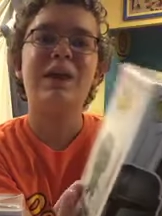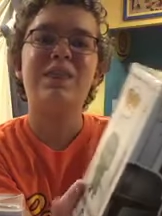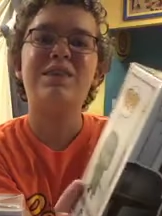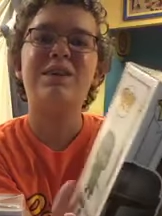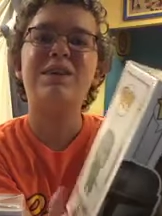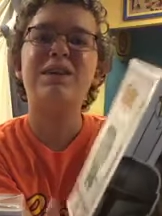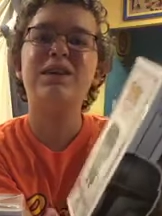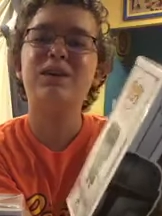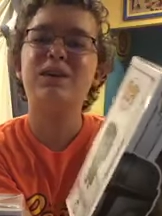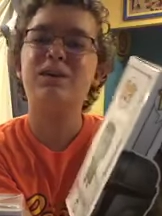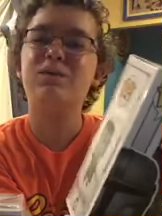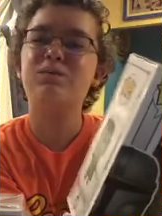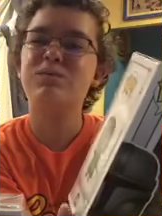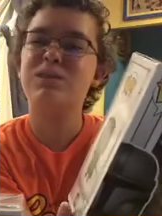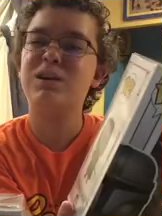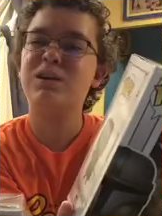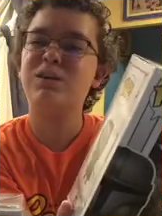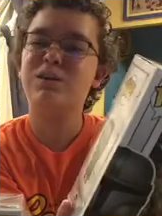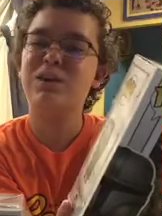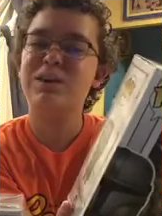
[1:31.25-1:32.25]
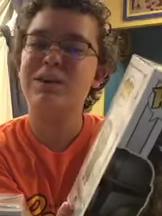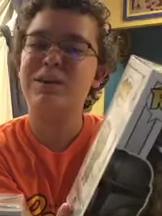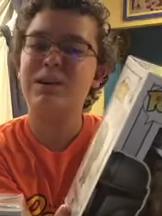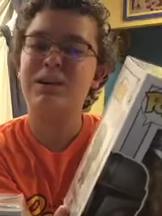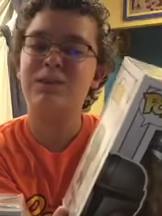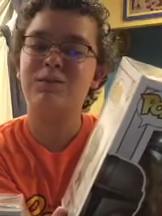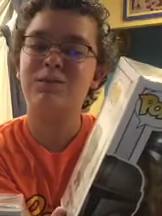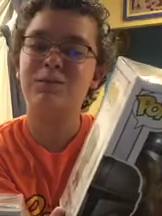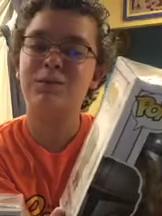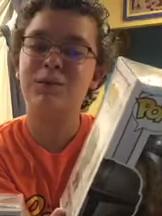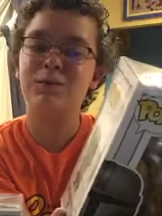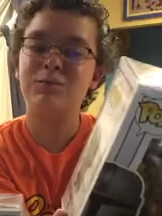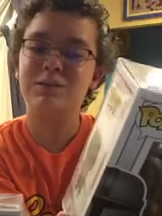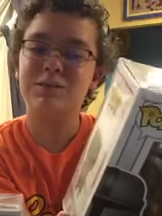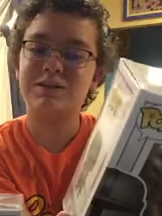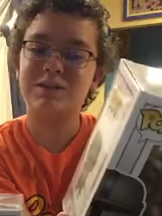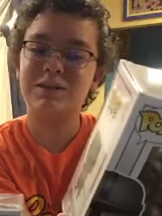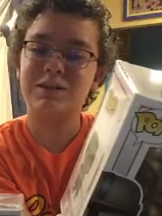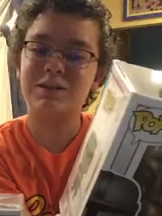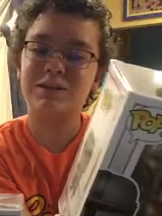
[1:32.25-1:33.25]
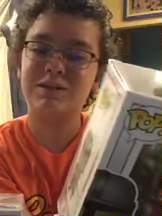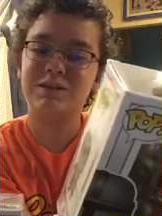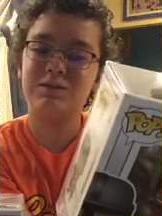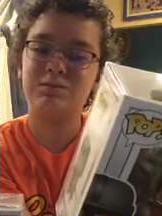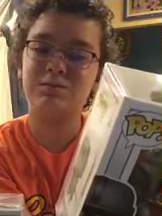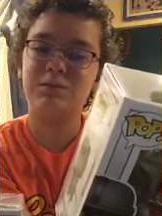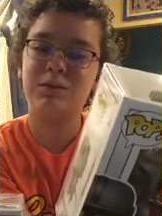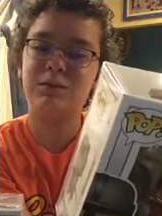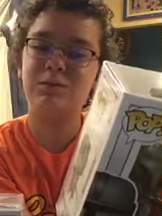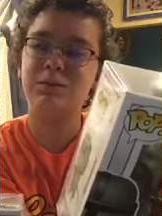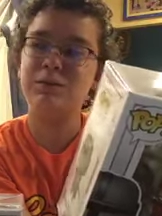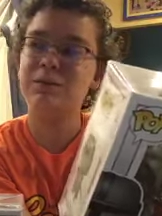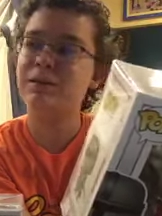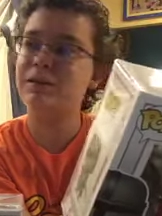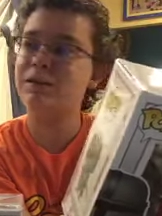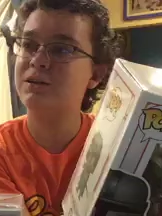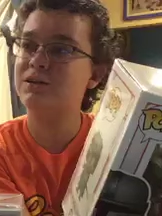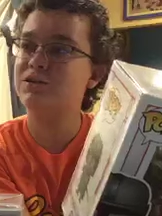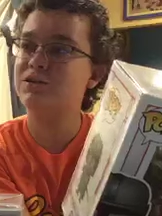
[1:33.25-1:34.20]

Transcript: think it comes out like, if I'm not mistaken, sometime in like